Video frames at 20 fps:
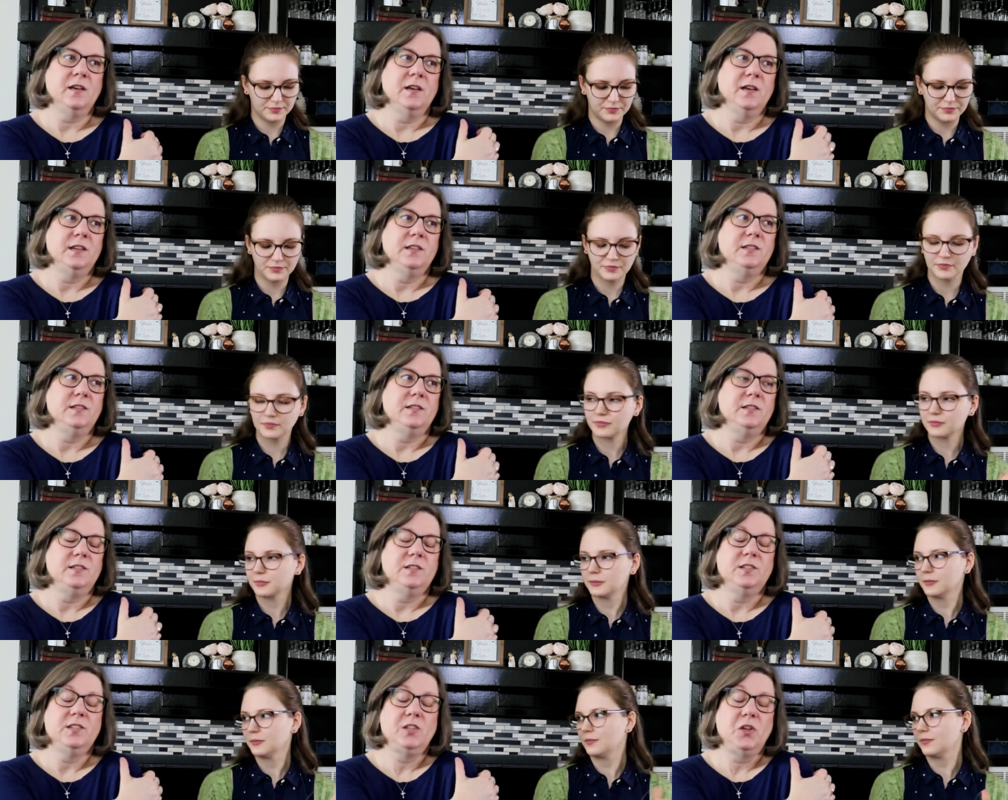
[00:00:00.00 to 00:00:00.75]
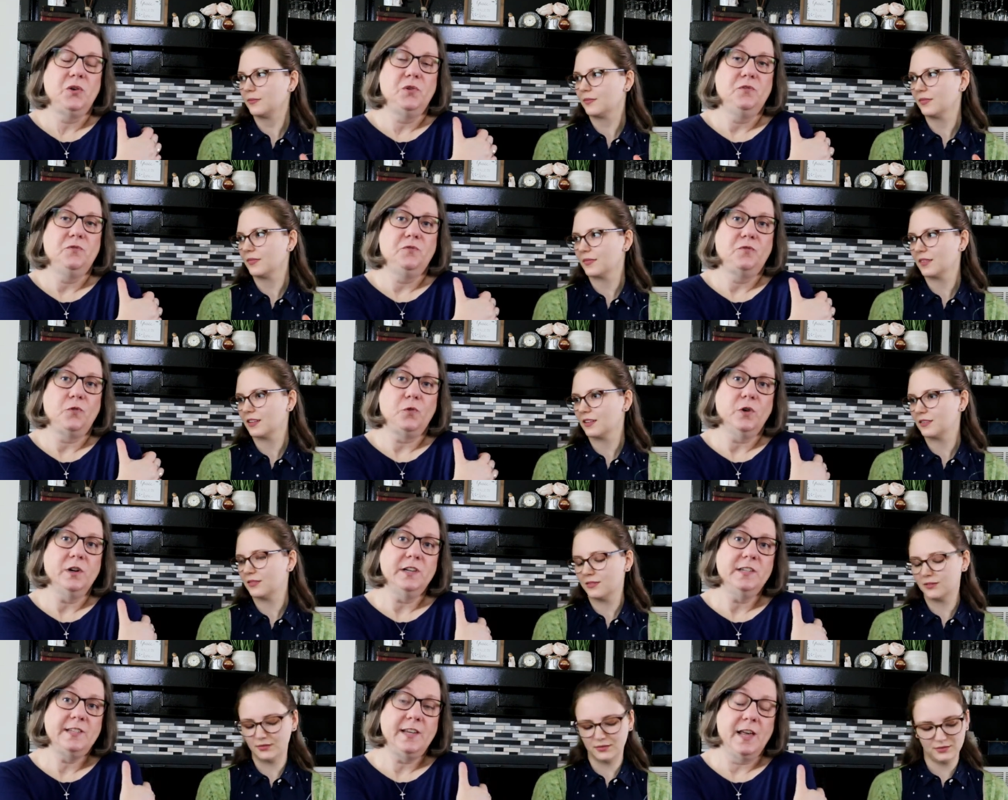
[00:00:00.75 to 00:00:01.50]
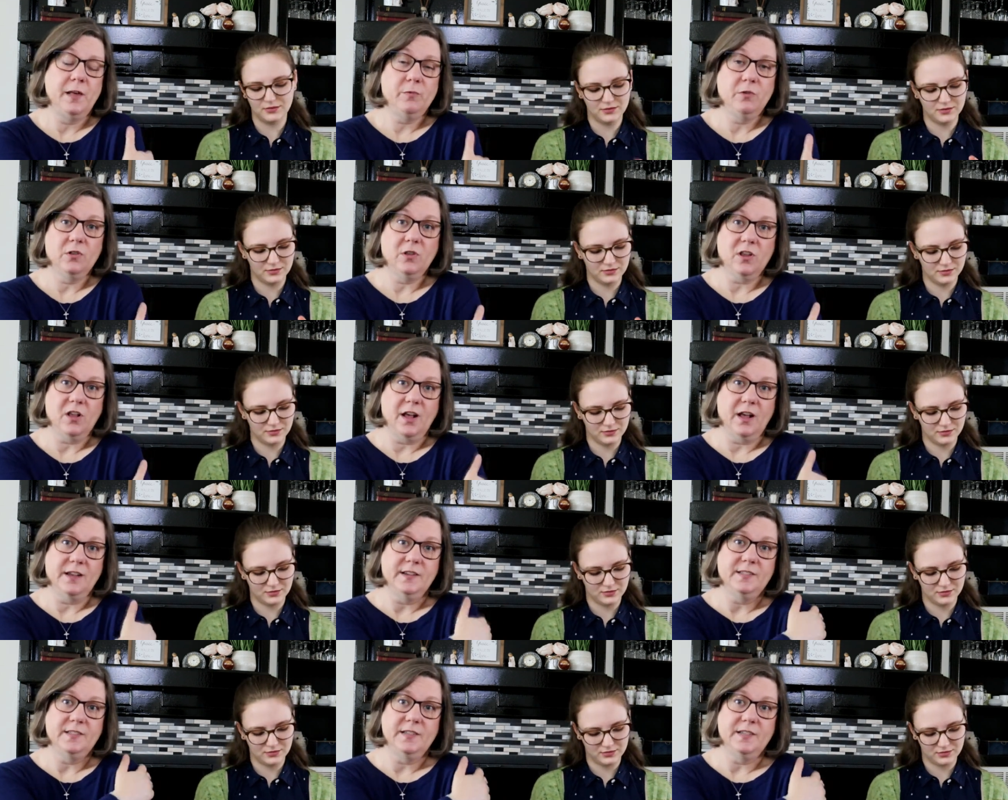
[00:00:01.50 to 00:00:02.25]
Speaker 1: I uh, sewed four
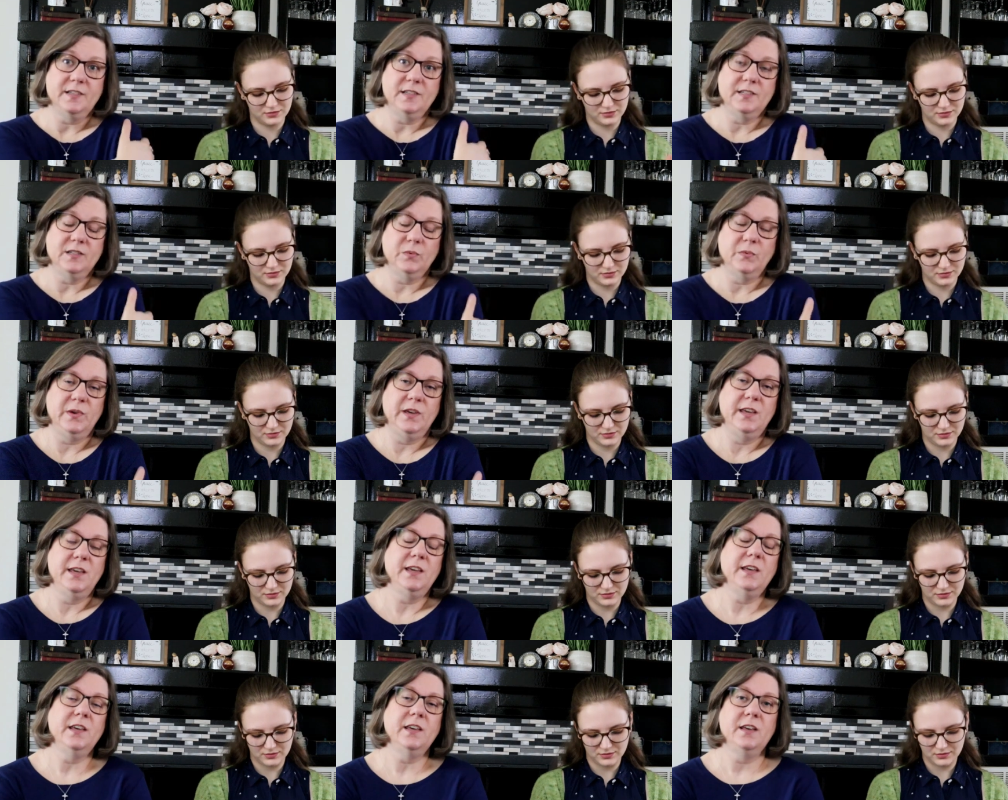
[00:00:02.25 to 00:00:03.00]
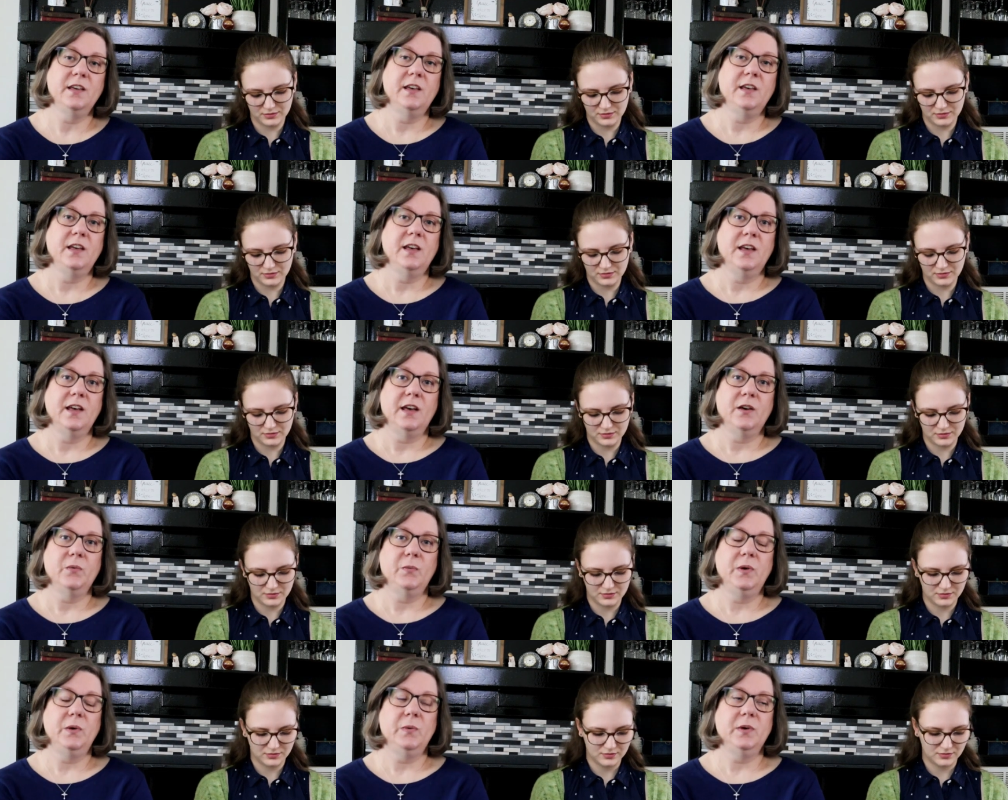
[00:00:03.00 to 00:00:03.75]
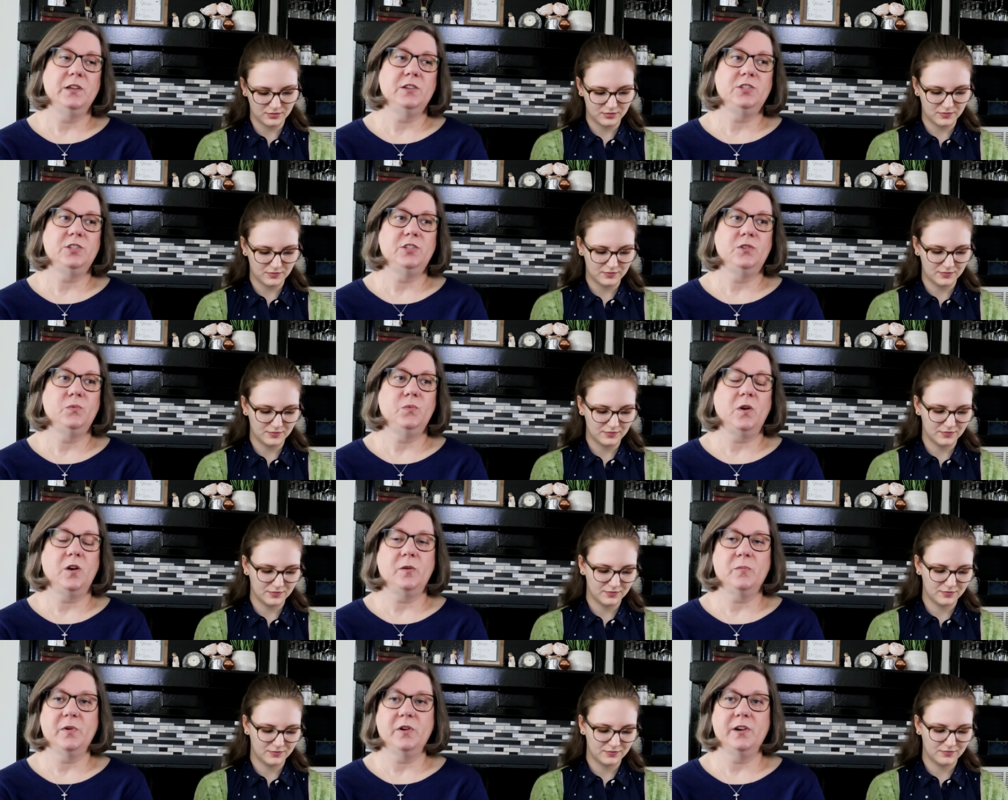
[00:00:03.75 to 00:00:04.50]
tablecloths this week. We went to
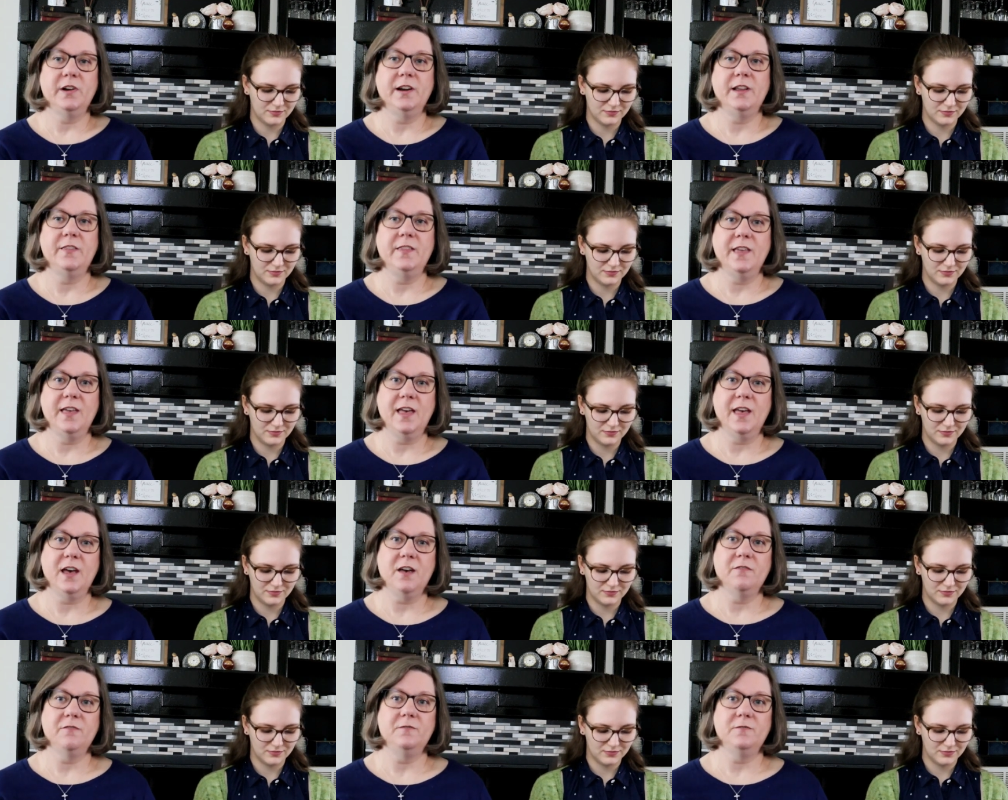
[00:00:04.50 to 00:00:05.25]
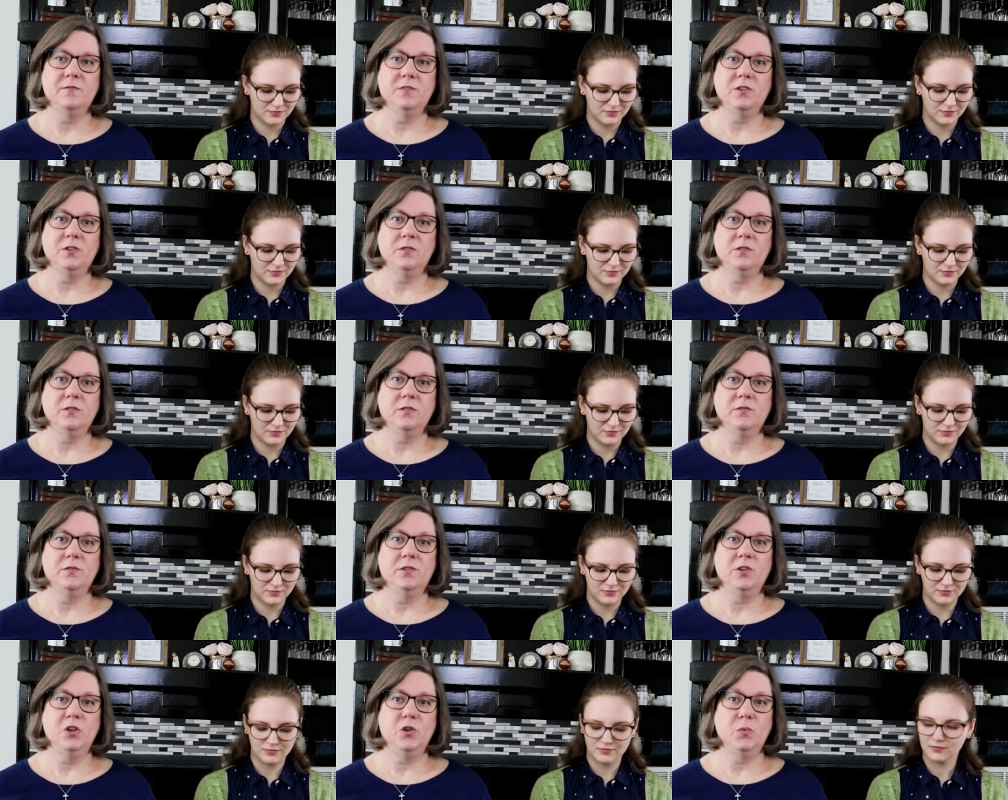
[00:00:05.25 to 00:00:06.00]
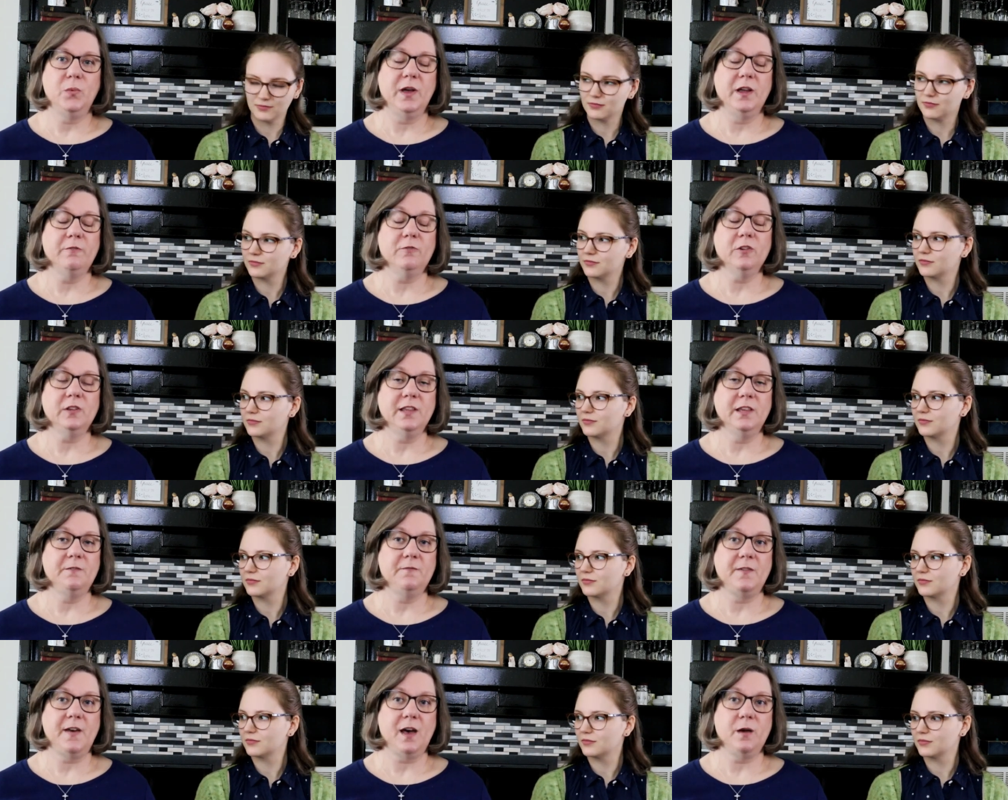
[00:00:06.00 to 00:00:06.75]
Walmart and they have new
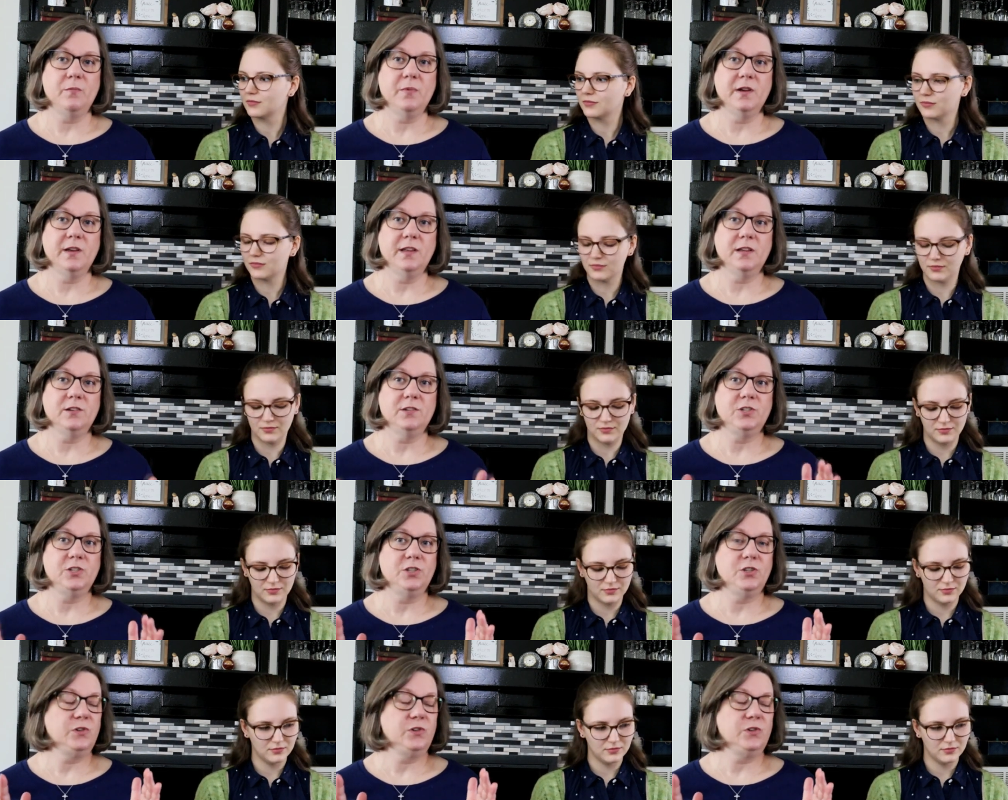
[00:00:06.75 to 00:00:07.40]
Waverly fabric in